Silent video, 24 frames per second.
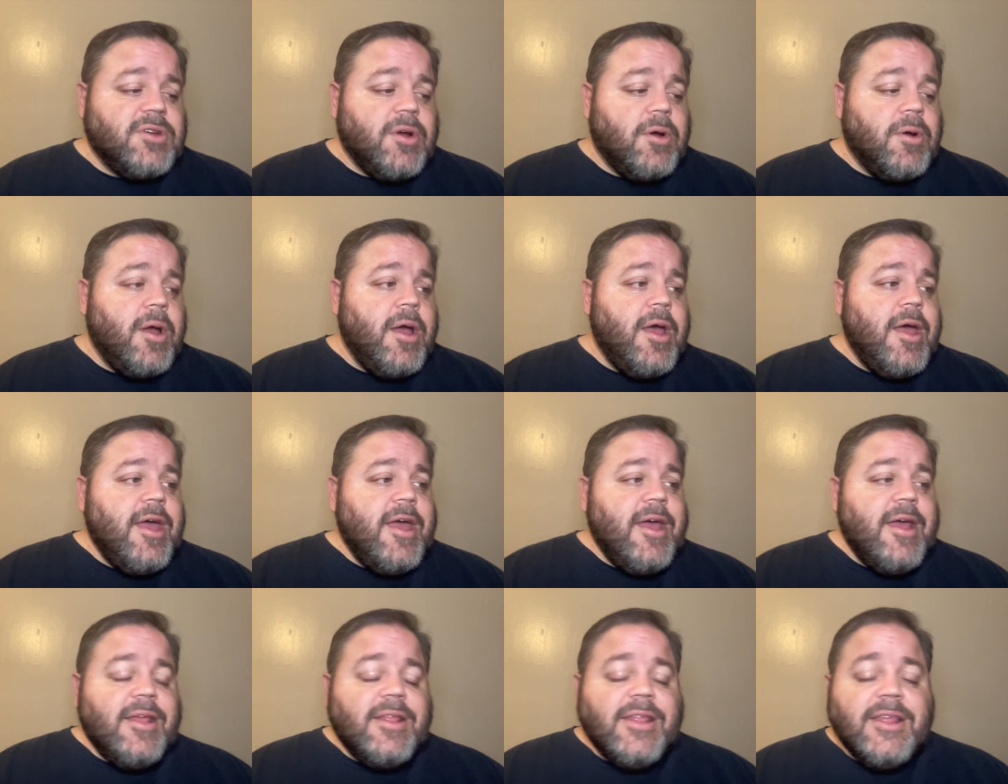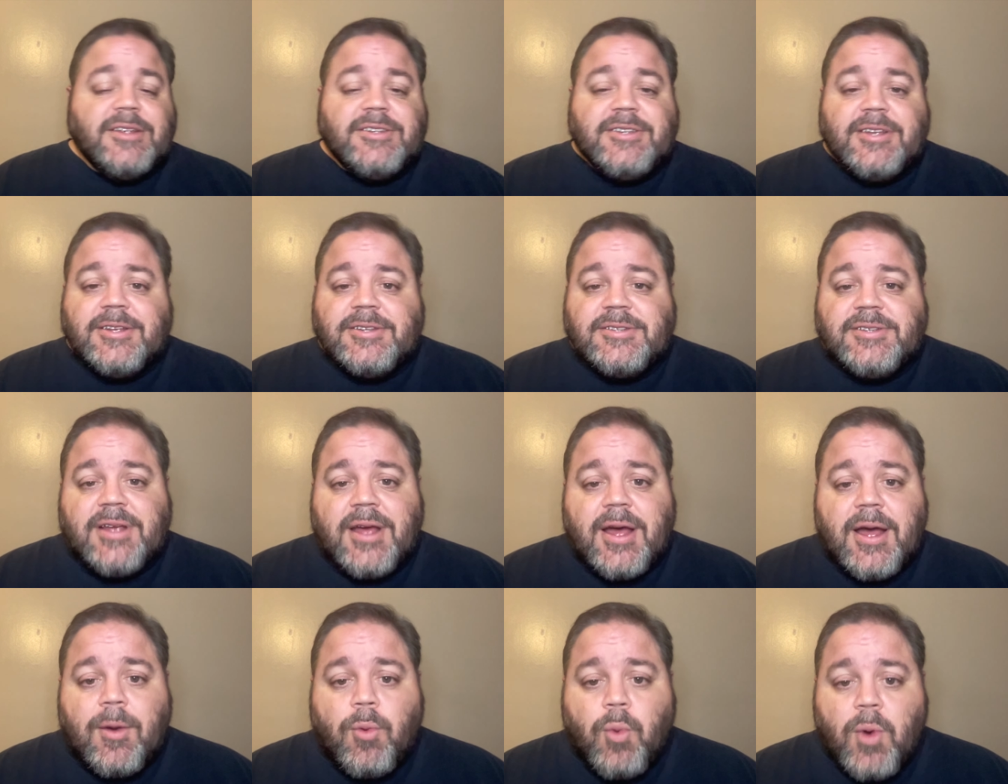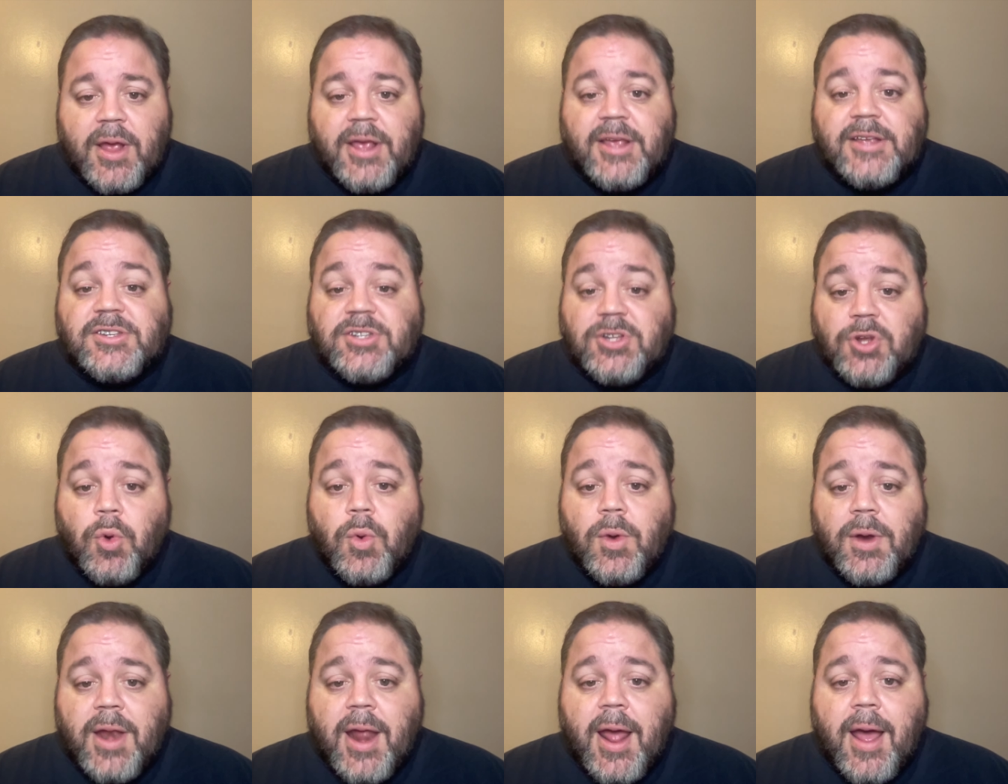So this is uh, what he's
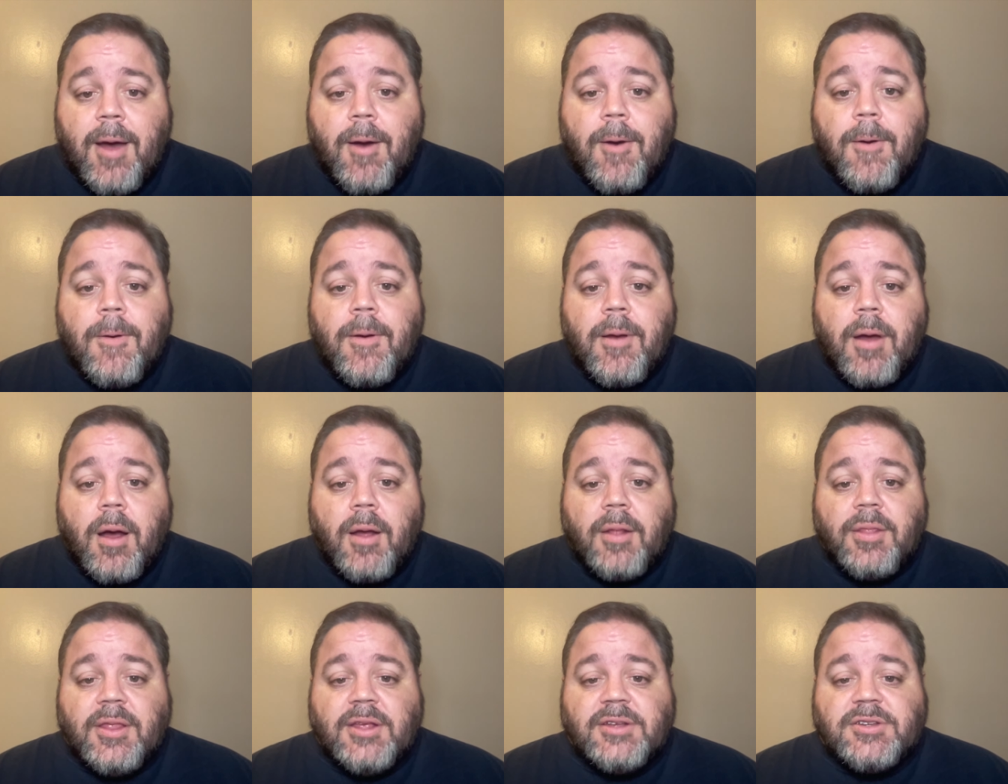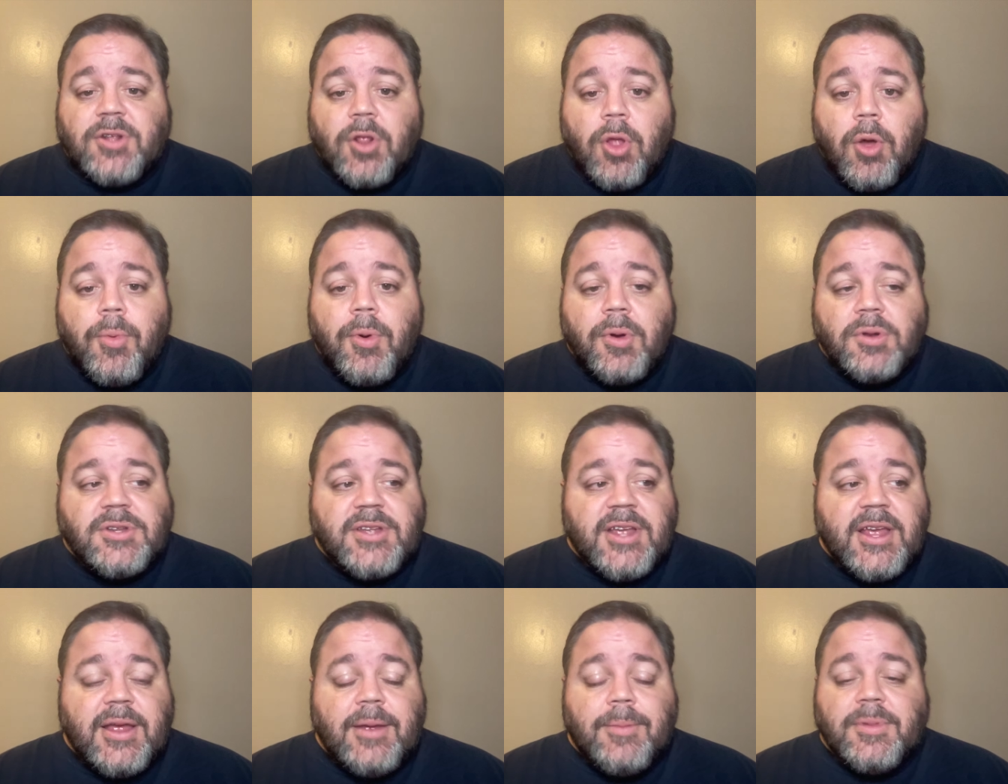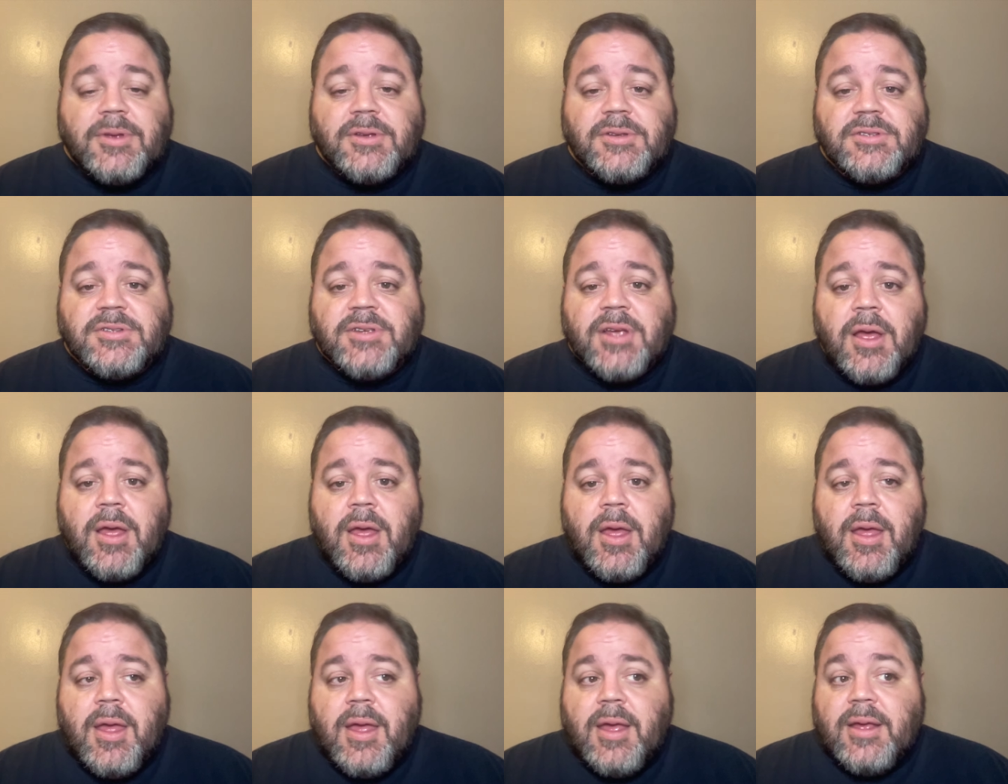doing now on this Lobo team is
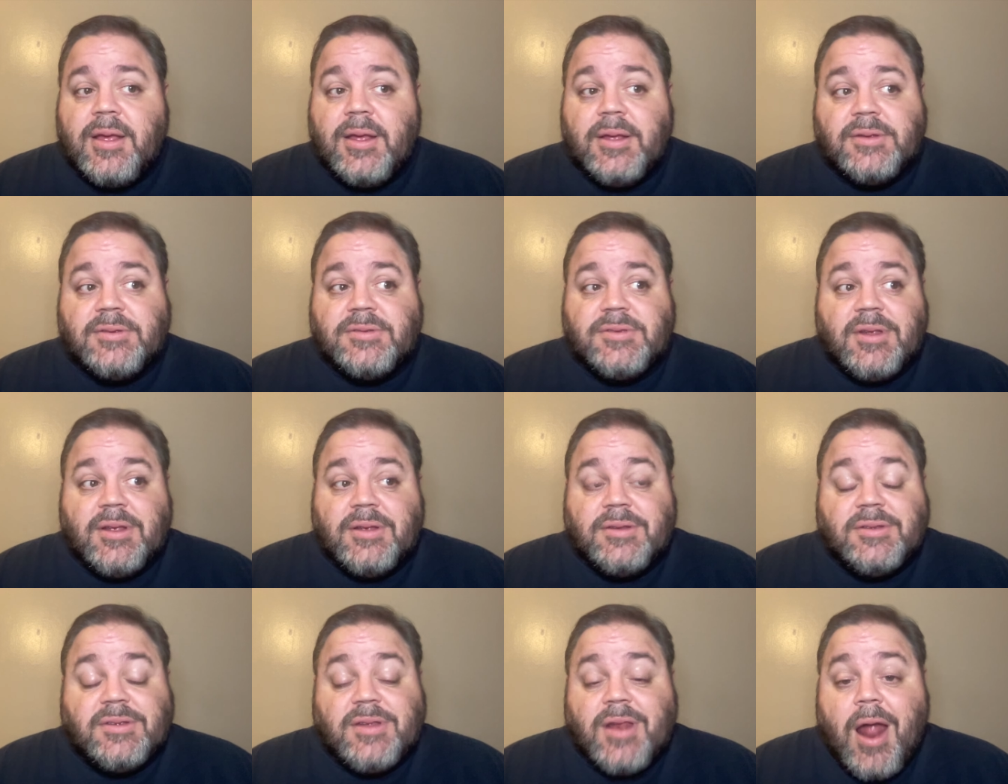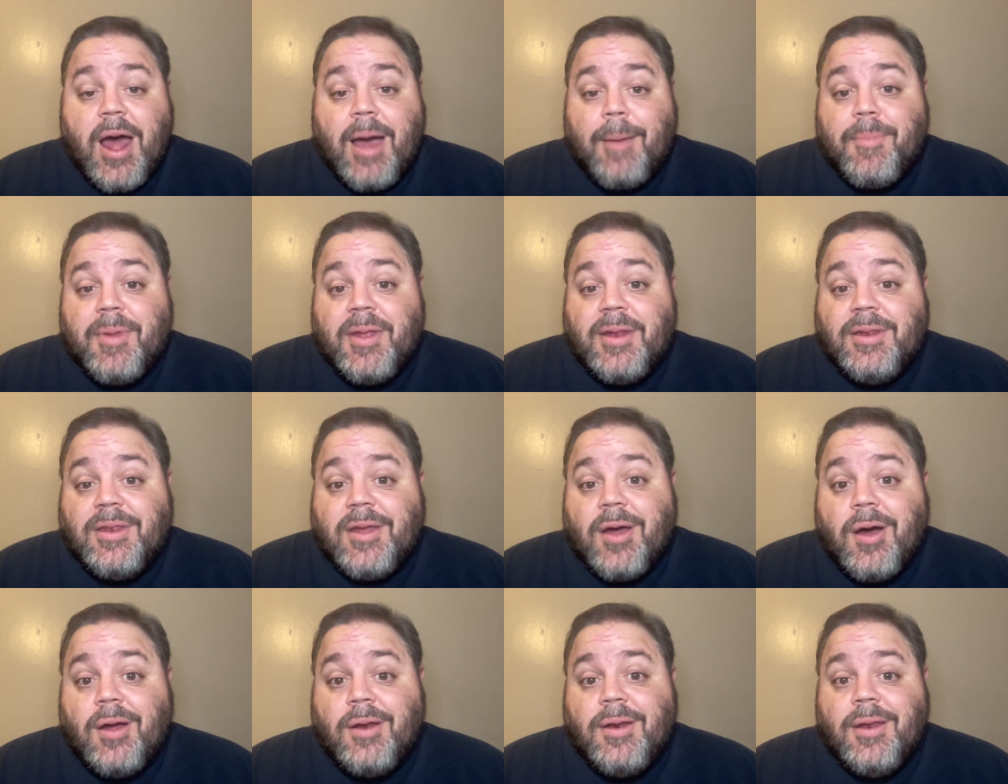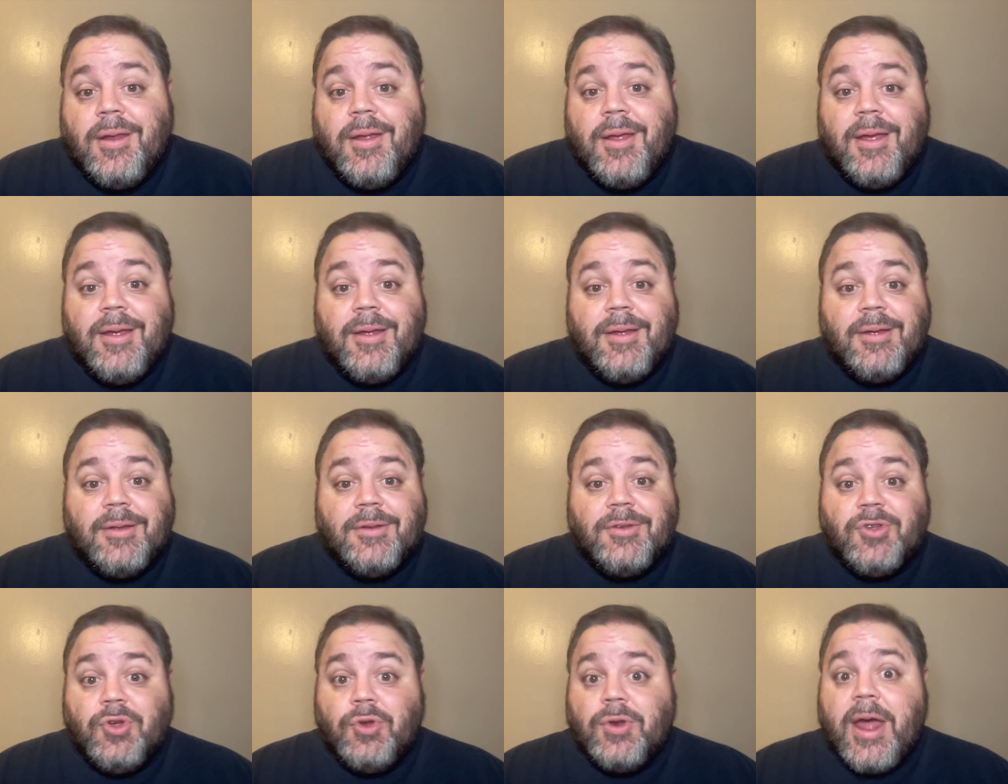is is not been done
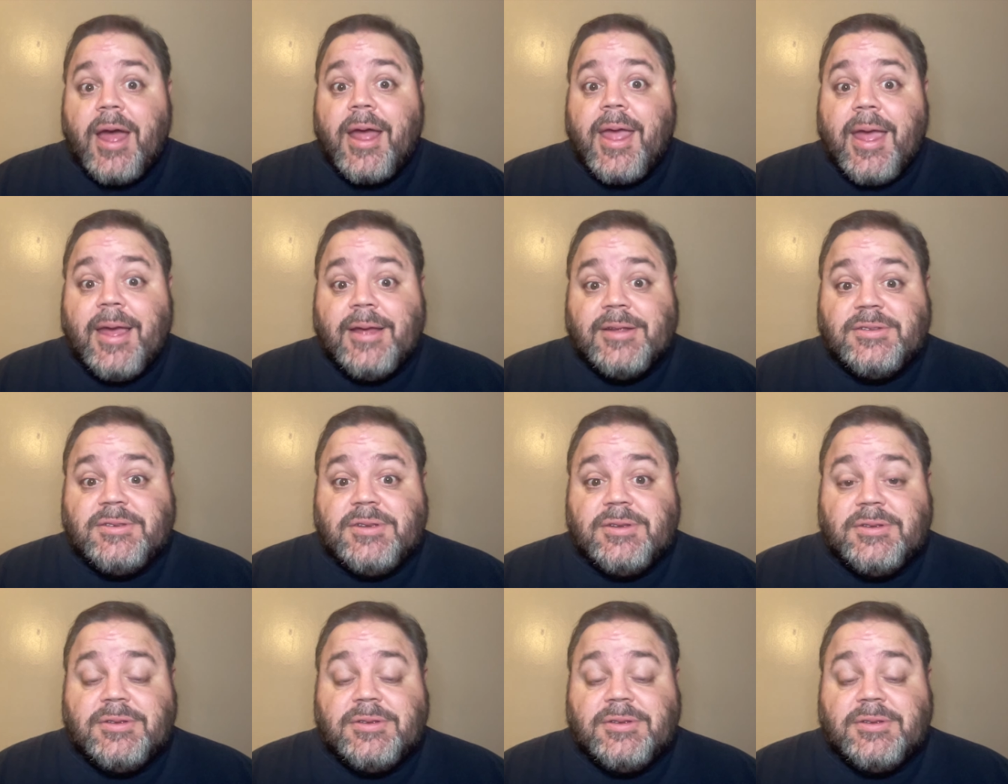in two decades.